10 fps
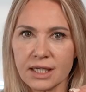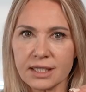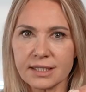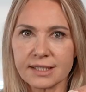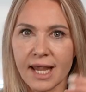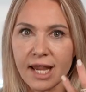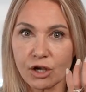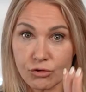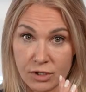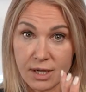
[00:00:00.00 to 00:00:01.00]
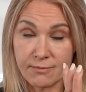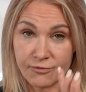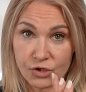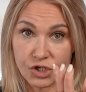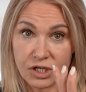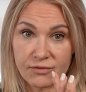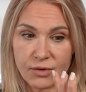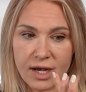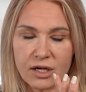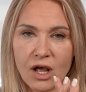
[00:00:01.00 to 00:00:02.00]
is a cream version of
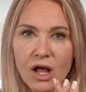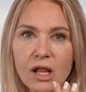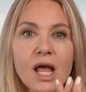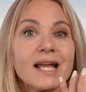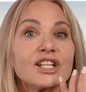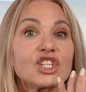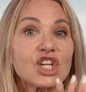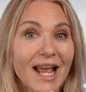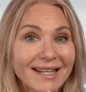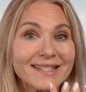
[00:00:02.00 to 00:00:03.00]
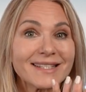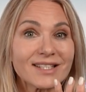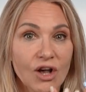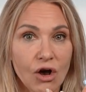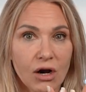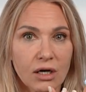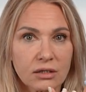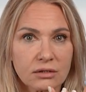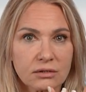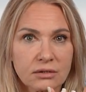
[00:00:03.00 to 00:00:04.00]
retinol, chances
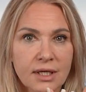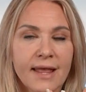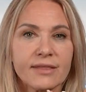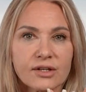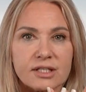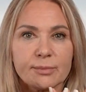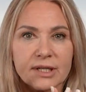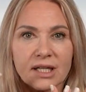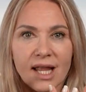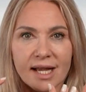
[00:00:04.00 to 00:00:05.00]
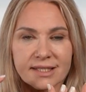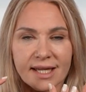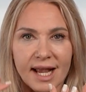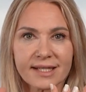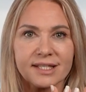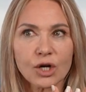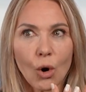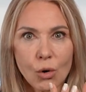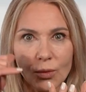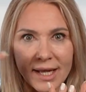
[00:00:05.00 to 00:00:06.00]
are there's a bit of lactic acid
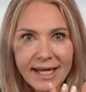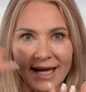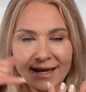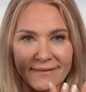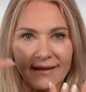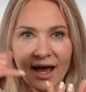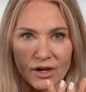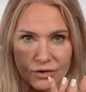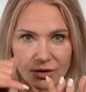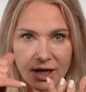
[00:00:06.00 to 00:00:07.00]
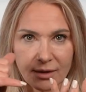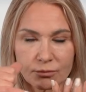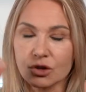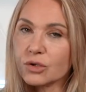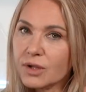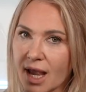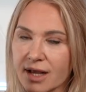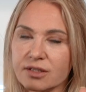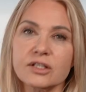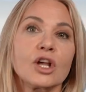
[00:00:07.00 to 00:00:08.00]
already in that cream. So
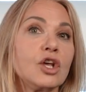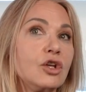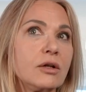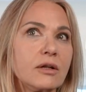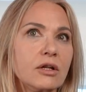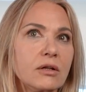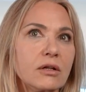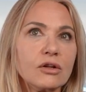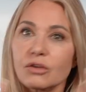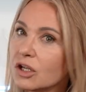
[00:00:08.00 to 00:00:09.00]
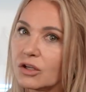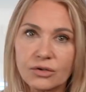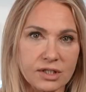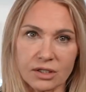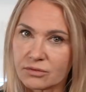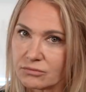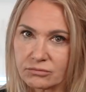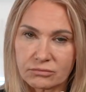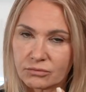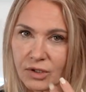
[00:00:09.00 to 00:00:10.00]
yes, you can use it
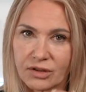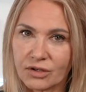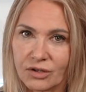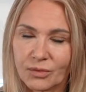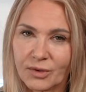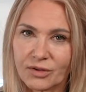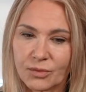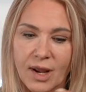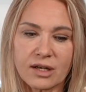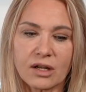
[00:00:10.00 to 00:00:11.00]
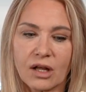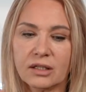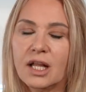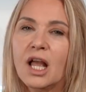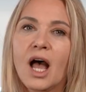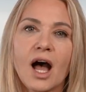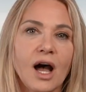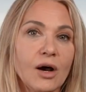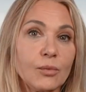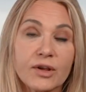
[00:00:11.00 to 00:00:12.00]
with your
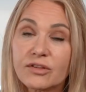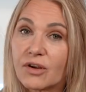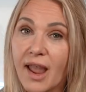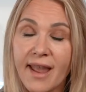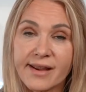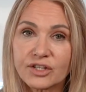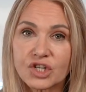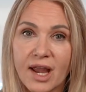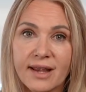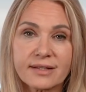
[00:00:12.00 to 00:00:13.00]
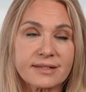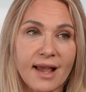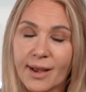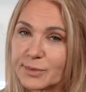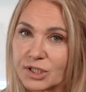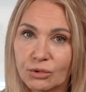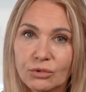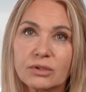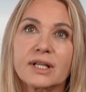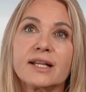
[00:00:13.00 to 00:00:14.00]
retinol. With your AHAs,
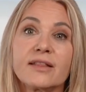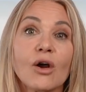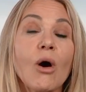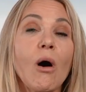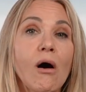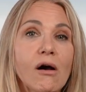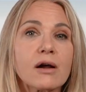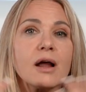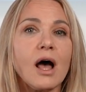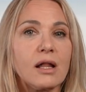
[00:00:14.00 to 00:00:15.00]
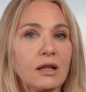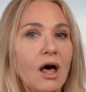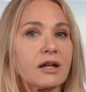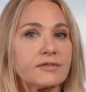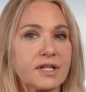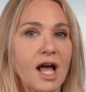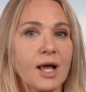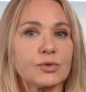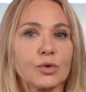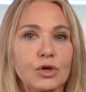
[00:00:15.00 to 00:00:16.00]
absolutely. There are a lot of
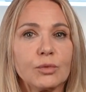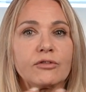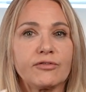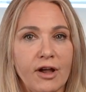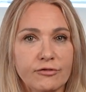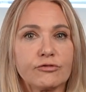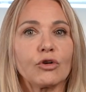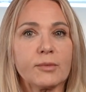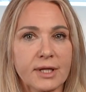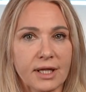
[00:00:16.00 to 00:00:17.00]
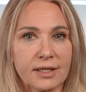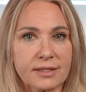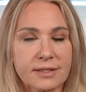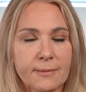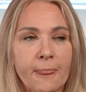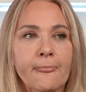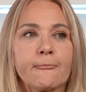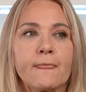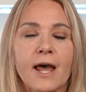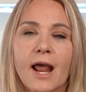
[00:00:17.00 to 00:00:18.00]
times where you will find formulas
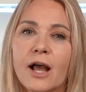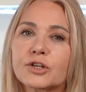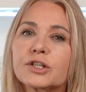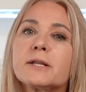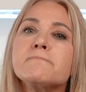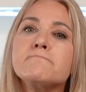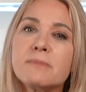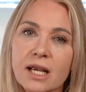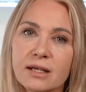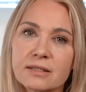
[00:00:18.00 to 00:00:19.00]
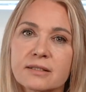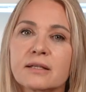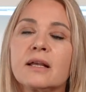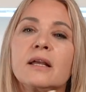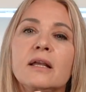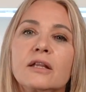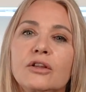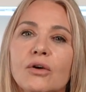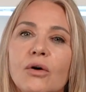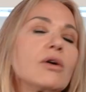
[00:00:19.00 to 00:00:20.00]
that actually mix
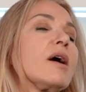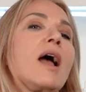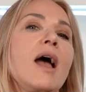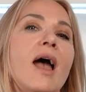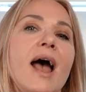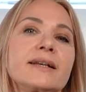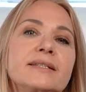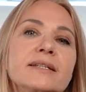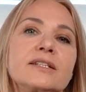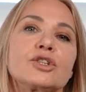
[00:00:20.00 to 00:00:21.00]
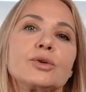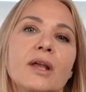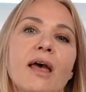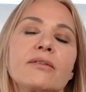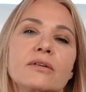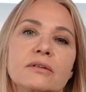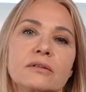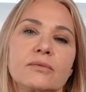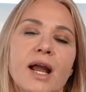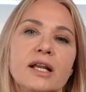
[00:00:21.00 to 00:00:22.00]
your acids together,
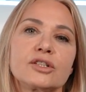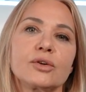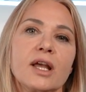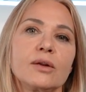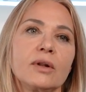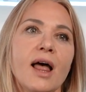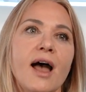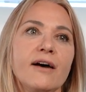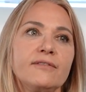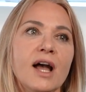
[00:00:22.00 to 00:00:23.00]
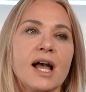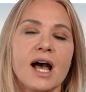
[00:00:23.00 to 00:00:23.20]
right? So it will have